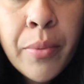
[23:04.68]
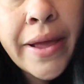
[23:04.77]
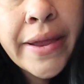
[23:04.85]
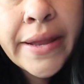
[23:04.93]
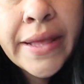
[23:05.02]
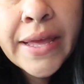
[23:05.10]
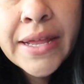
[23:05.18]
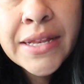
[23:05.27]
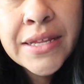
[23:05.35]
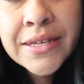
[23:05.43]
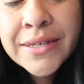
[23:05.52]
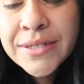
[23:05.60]
buy it
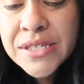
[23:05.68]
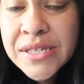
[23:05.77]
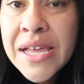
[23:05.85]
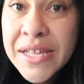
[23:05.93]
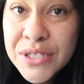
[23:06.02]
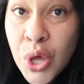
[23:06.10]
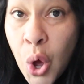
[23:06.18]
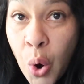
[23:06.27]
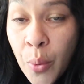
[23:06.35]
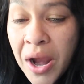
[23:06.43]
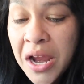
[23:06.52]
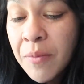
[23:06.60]
again. It's it's
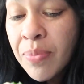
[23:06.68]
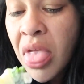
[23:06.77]
all right.